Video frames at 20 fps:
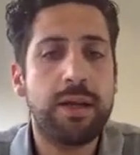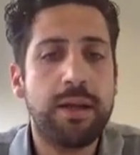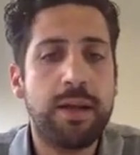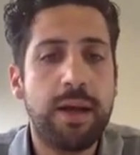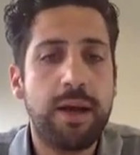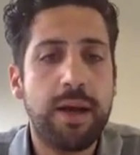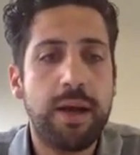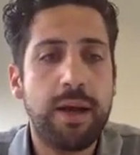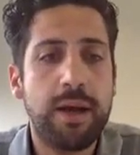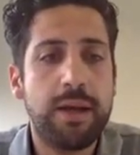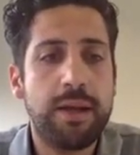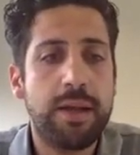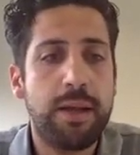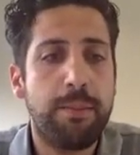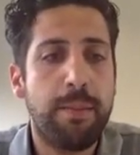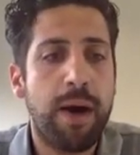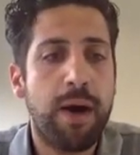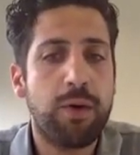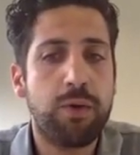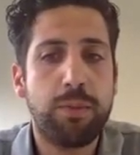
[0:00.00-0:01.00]
the
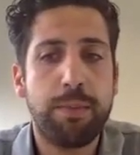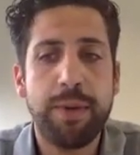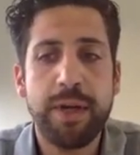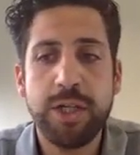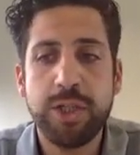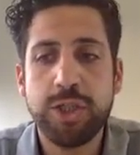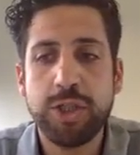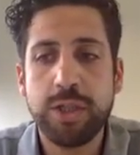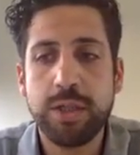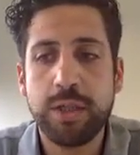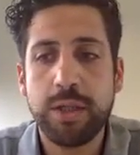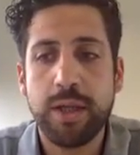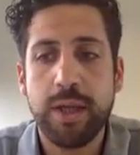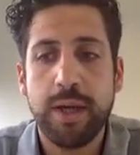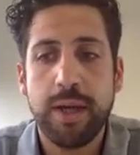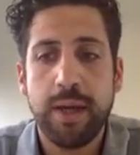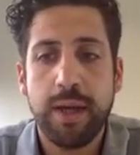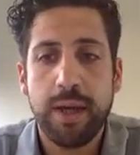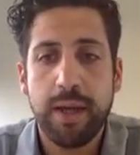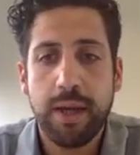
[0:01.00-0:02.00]
mouth patient.
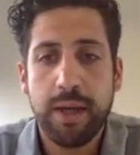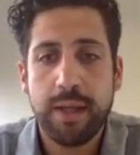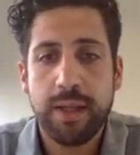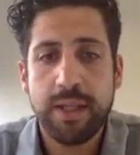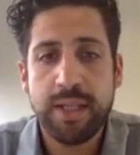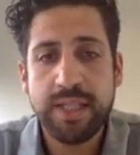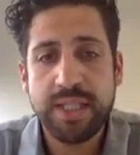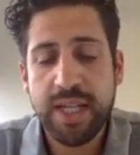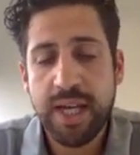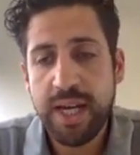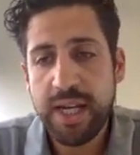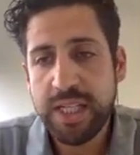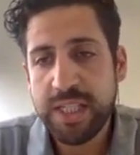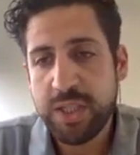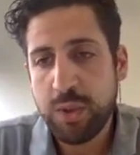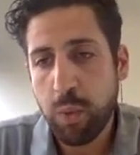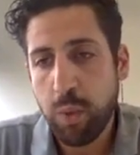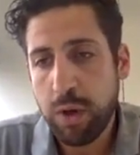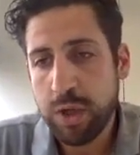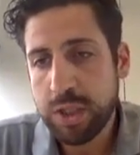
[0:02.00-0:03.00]
This
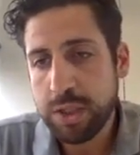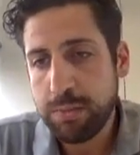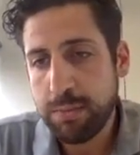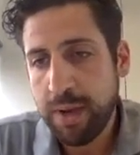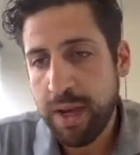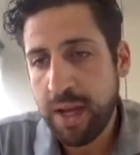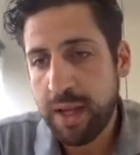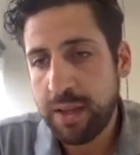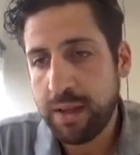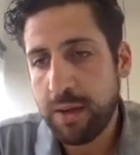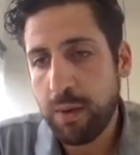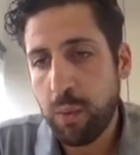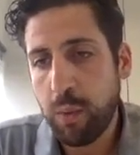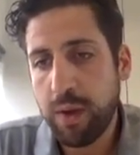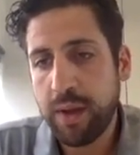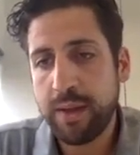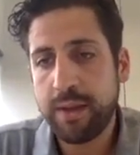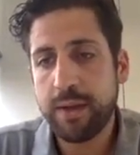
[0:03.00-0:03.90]
case was made with